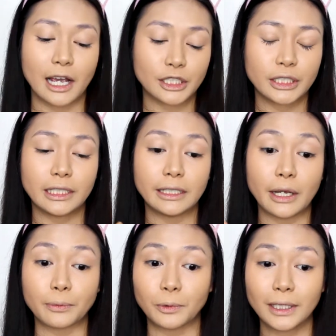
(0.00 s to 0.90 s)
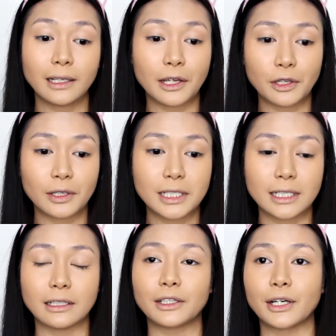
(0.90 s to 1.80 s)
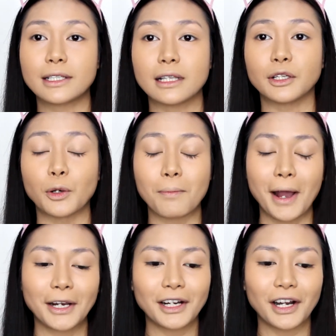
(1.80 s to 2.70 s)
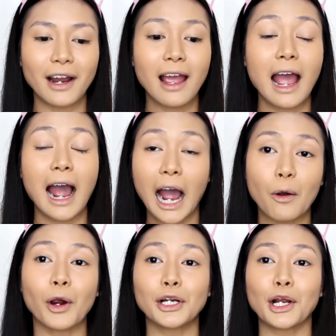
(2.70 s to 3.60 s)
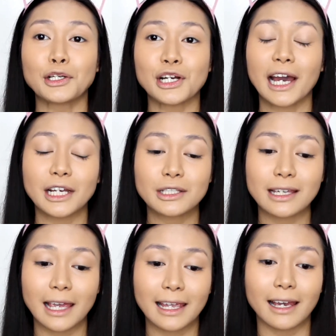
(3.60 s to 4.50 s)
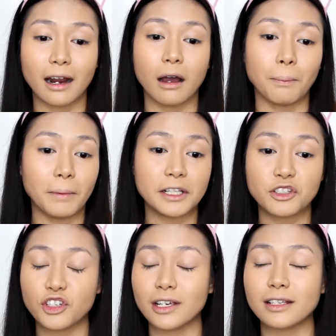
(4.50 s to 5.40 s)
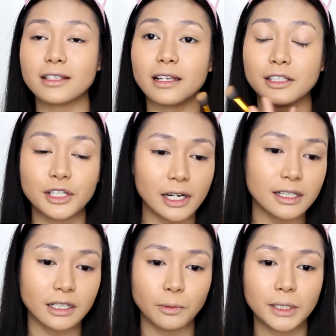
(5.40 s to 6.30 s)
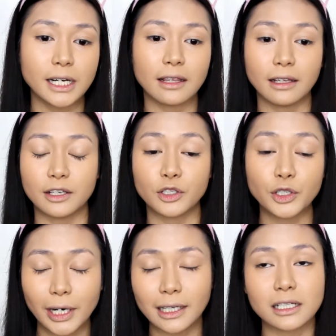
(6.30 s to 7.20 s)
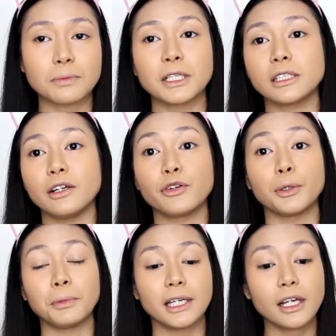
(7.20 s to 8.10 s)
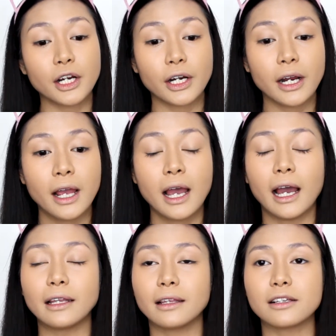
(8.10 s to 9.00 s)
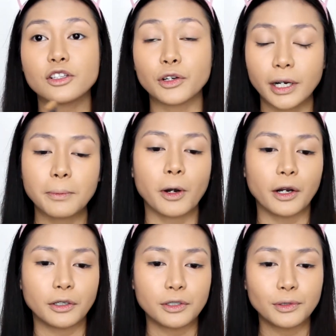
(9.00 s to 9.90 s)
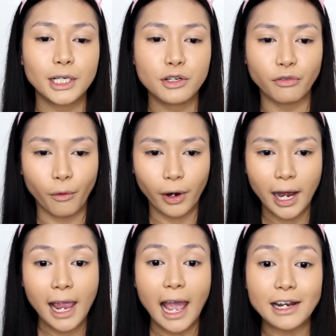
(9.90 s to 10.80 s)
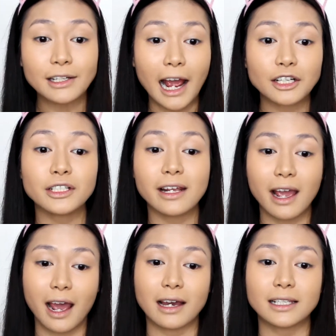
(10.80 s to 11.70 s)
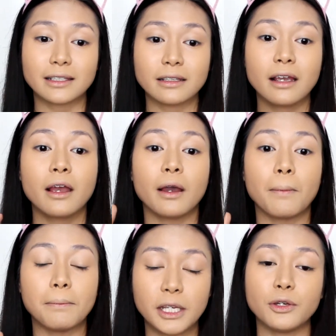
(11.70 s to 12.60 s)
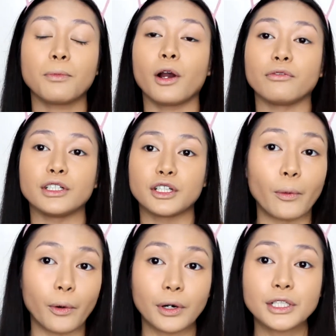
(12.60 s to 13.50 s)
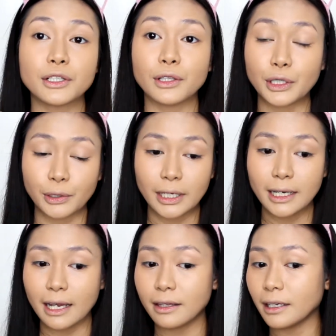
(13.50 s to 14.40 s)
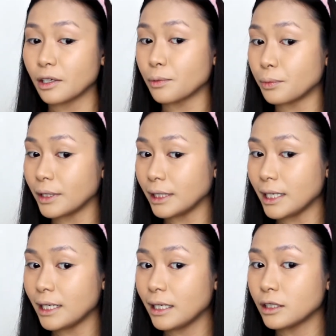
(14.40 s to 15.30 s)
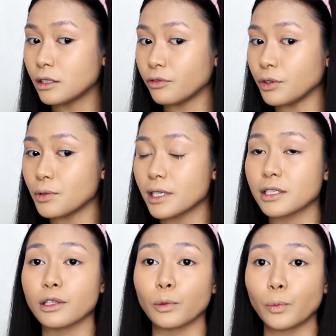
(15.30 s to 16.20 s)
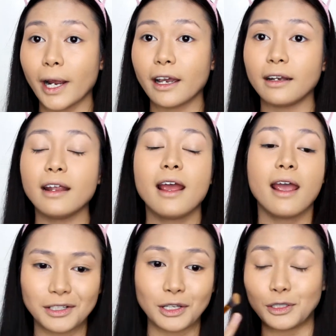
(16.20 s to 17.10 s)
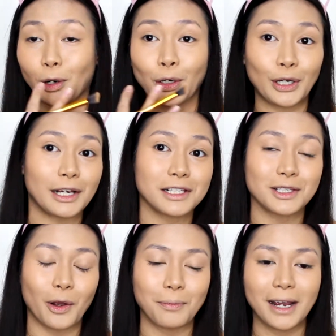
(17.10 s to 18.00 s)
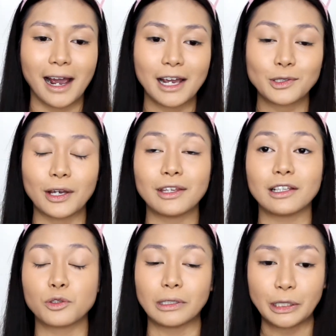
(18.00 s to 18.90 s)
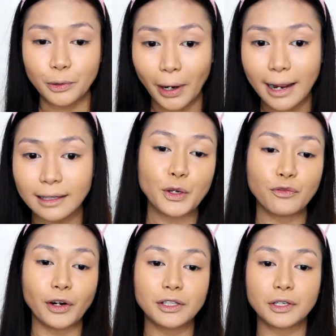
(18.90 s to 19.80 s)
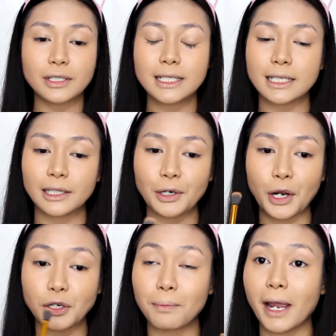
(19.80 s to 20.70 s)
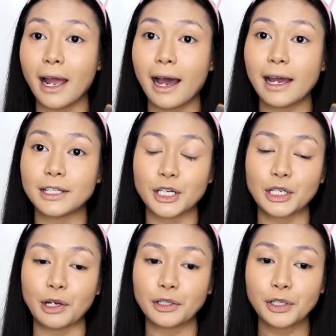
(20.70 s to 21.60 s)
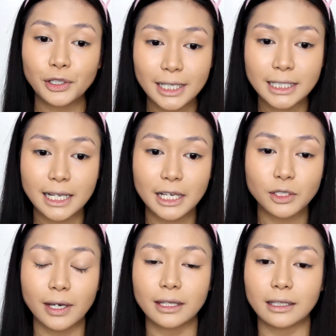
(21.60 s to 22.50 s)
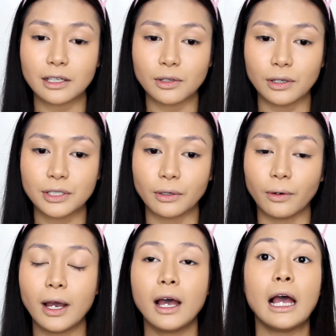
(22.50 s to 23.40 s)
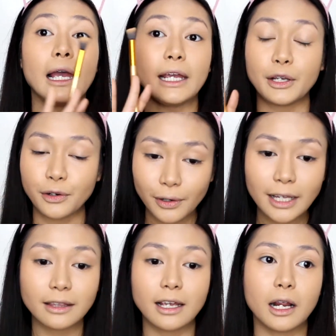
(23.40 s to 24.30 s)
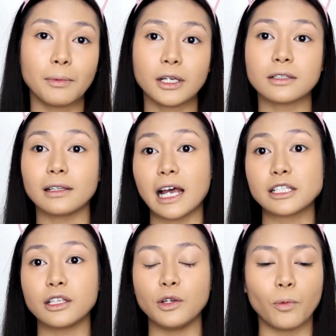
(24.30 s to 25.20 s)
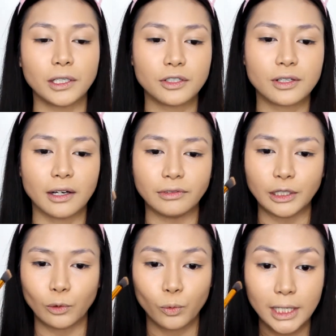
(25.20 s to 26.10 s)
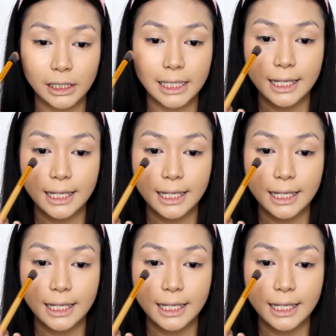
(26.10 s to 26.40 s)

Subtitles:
actually really like the concealer. It's like no matter how hard I try to cake it up, it just doesn't, which I think is great, especially if you're a beginner. I think this is a great product to reach for, and it actually has medium coverage. The orange and the green, I think it really diffuses the red, the darkness on my eyes, so I think that's really great. So far, the concealer under my eyes are not creasing, so I think that's also a great thing because the last thing you want is have little wrinkly